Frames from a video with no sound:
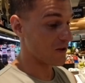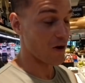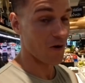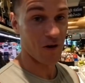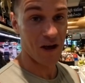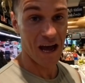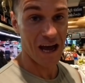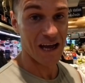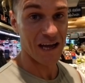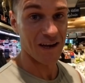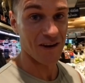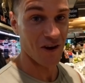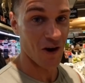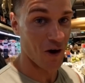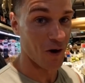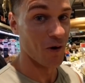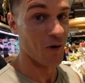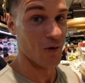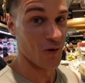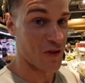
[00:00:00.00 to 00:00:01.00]
Okay, and the
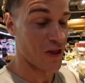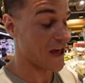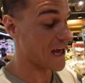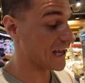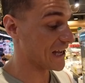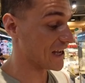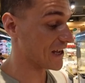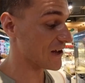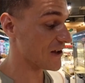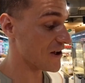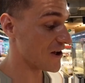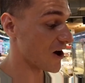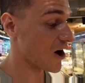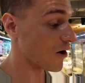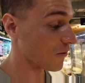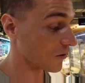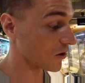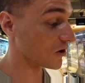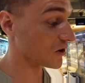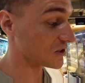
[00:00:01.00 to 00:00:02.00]
whole thing,
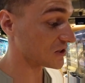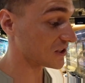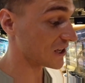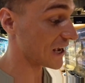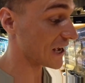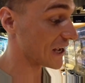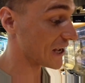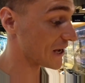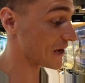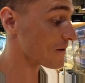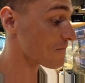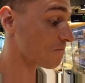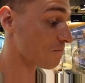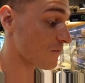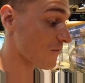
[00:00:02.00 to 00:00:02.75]
I'm gonna say